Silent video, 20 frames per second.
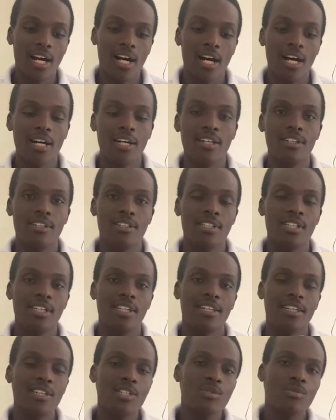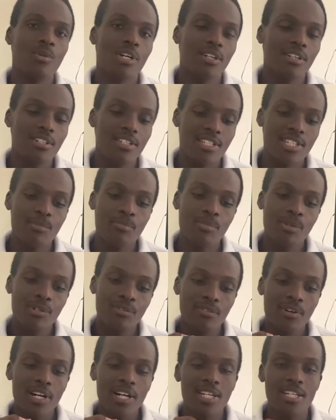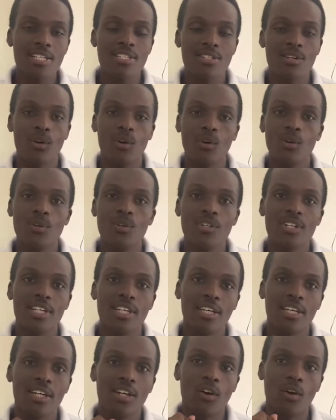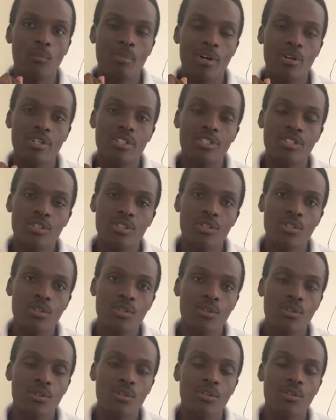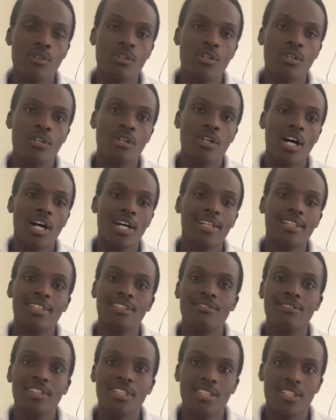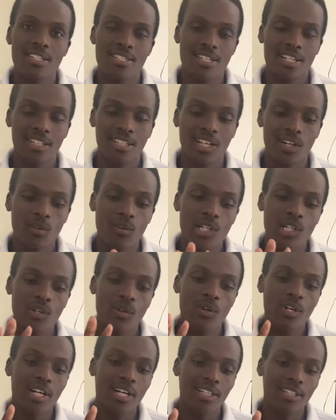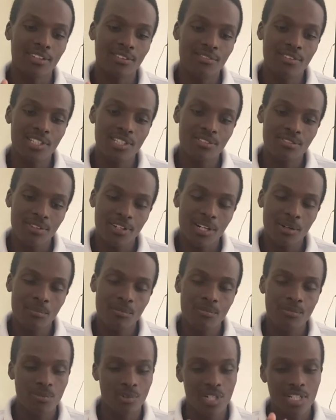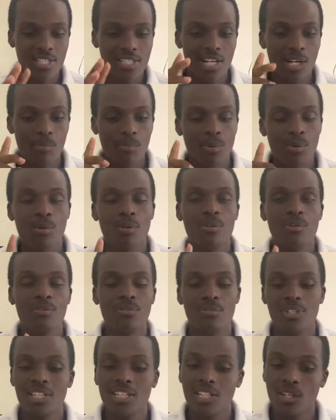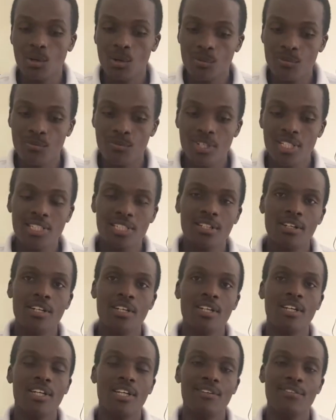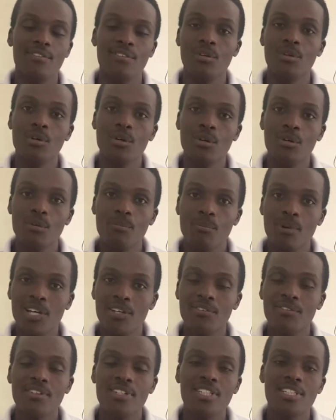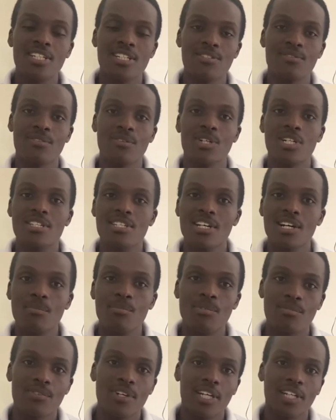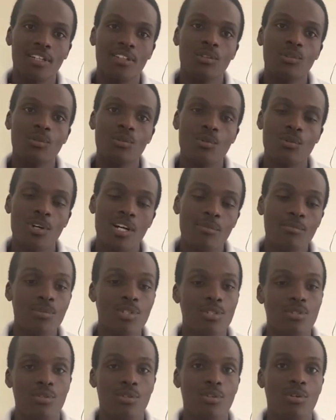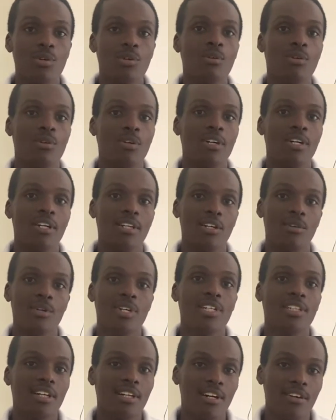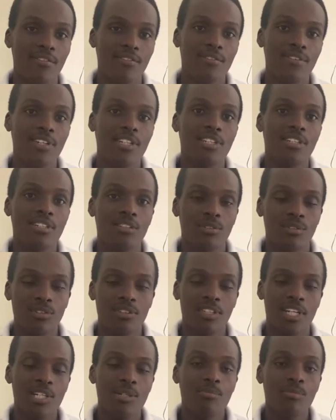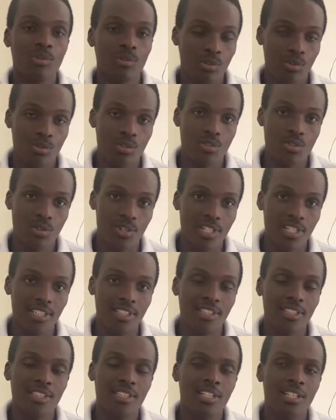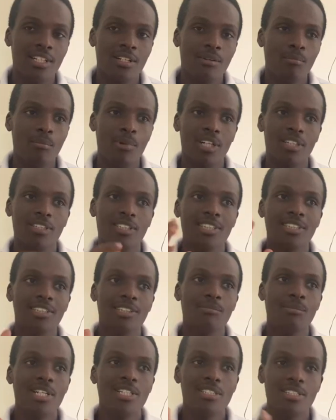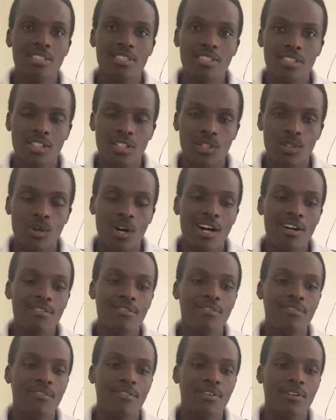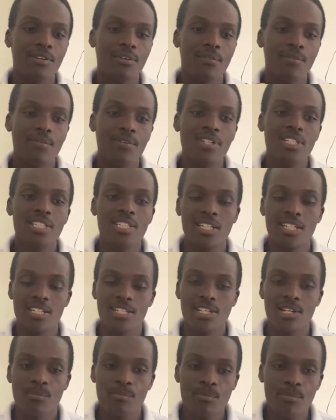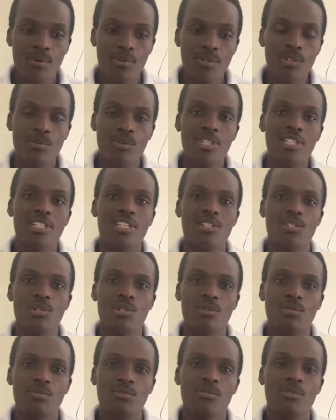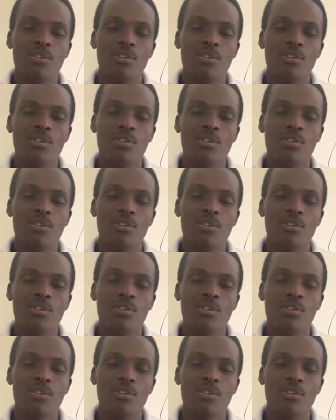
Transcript: and this one simplifies all the operational activities that are going on at a fish farm. For example, feeding all fish. If you know my fish is, for example, like 2 grams, you know the right feed type to use on it. But just imagine you have fish in the same pond which is of